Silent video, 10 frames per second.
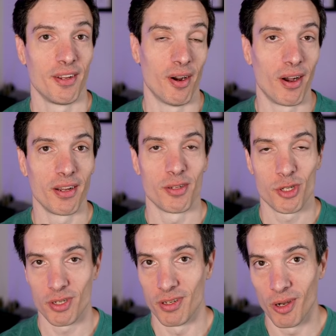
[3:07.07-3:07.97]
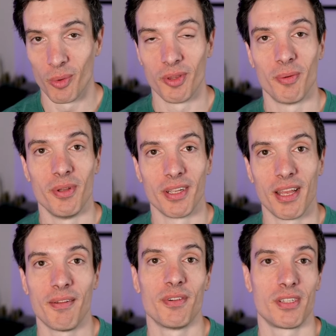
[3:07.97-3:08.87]
audience should know when they're being
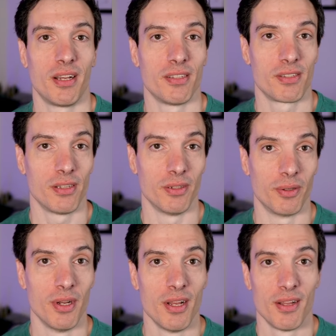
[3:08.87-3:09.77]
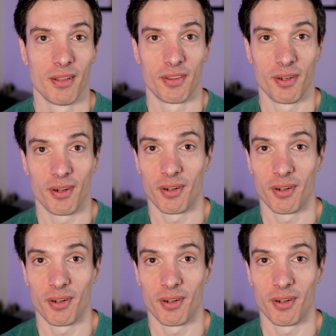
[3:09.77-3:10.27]
advertised to, there are